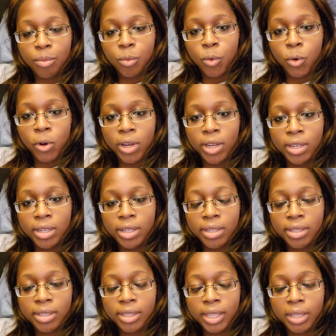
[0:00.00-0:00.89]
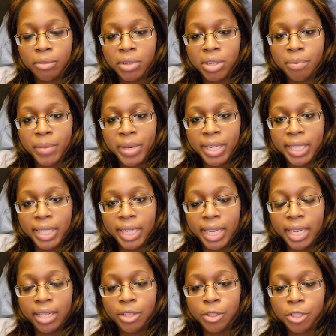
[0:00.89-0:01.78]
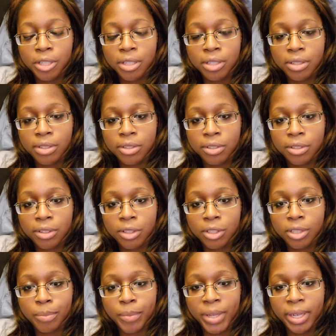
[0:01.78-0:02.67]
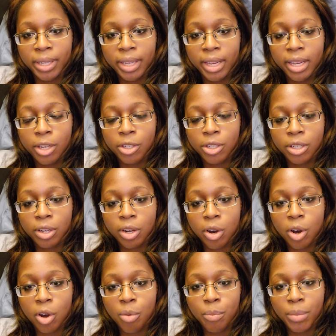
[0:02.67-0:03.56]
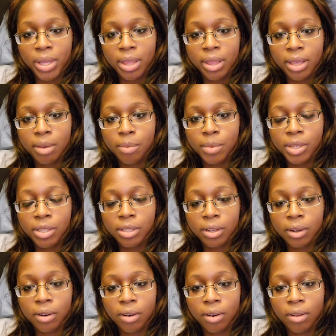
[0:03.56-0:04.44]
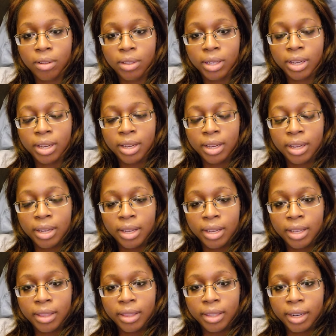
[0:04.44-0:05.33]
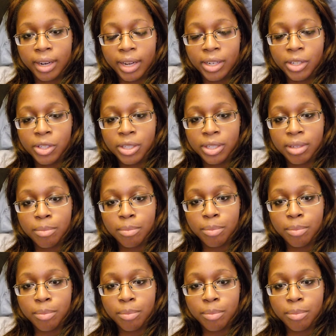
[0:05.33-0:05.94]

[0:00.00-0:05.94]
One is giving medication. So there's a medication called methimazole that actually